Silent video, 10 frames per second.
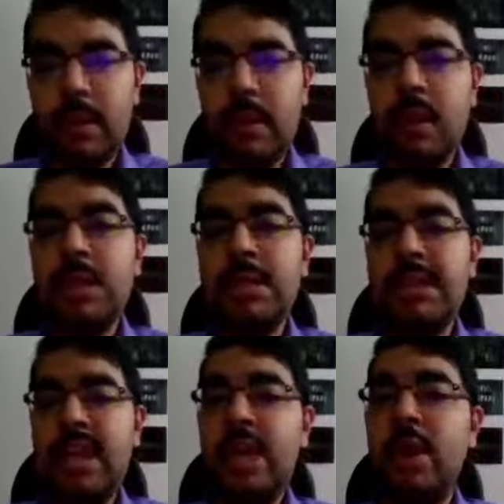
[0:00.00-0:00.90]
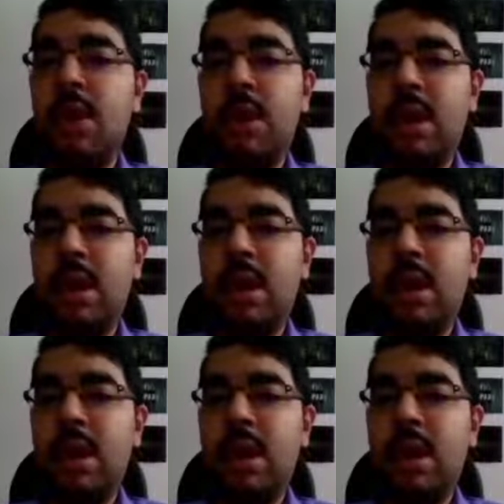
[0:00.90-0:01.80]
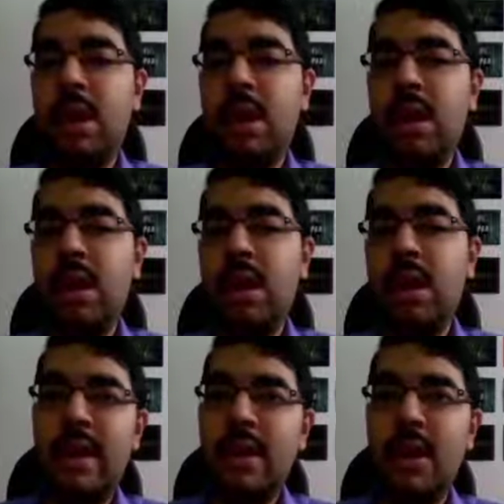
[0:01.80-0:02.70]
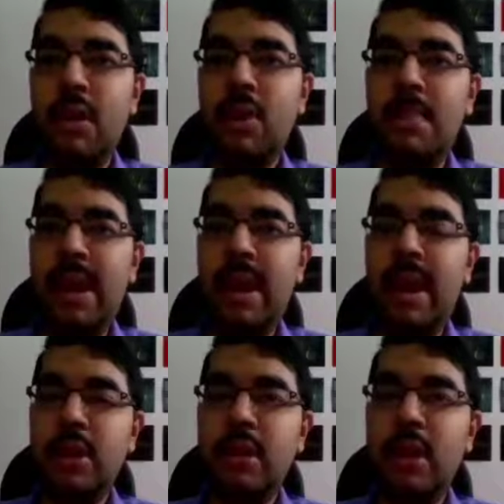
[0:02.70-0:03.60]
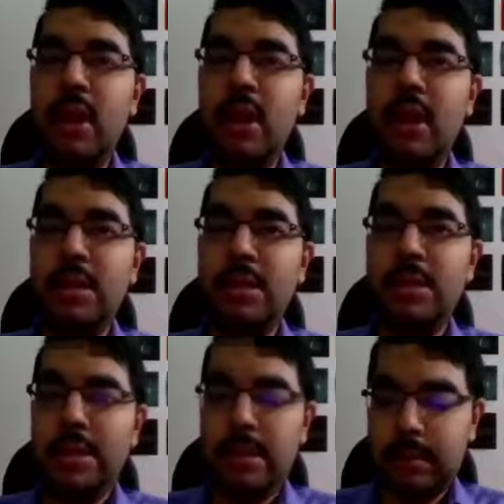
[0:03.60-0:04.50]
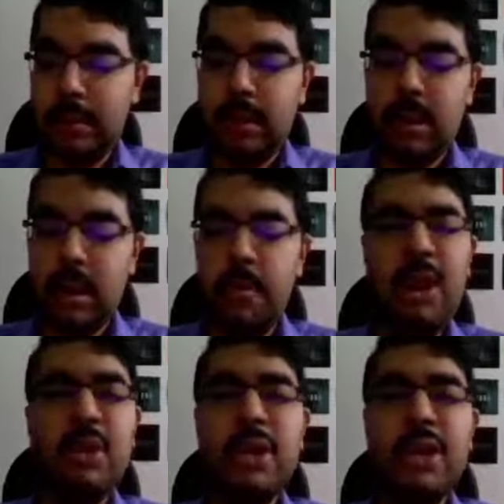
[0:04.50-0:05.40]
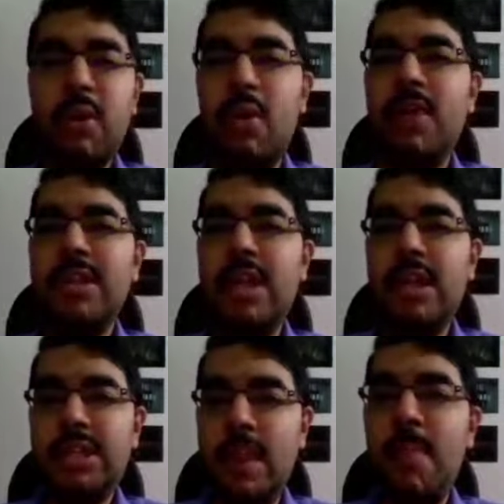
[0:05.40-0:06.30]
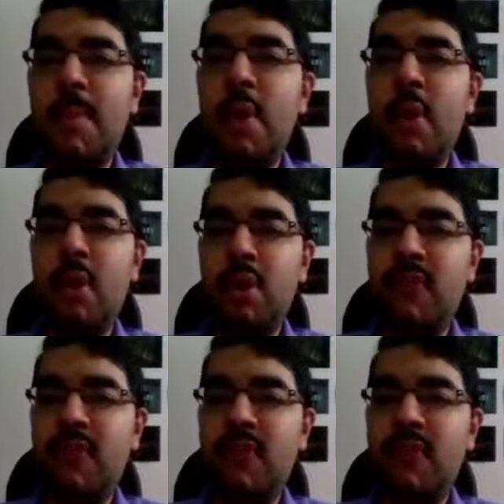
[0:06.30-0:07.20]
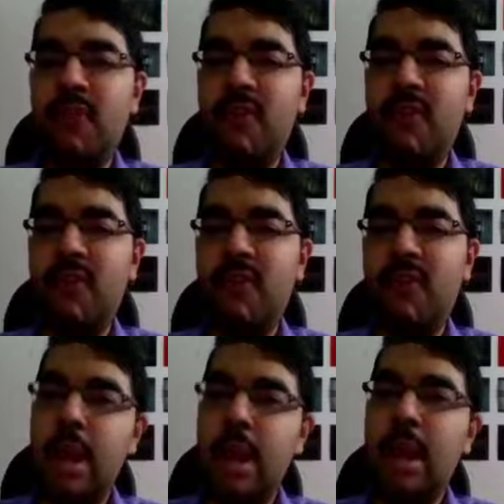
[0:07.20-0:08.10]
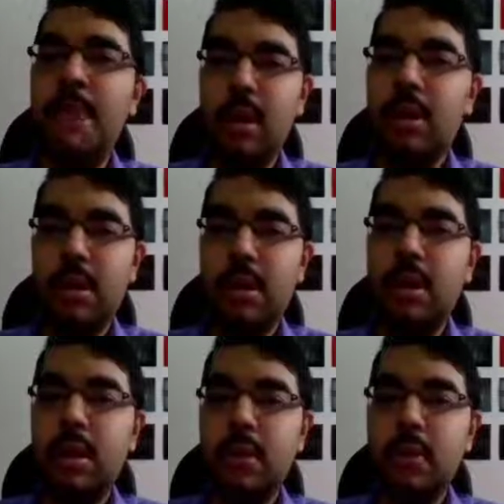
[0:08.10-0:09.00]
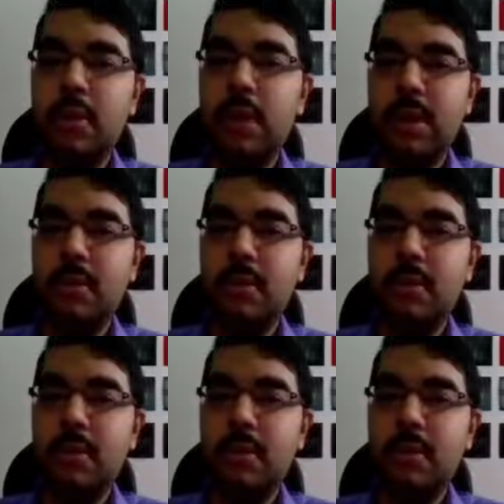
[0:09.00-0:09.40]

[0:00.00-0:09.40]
see or hear things. So that is how the brain actually is, because it always needs some amount of like input. So that's why.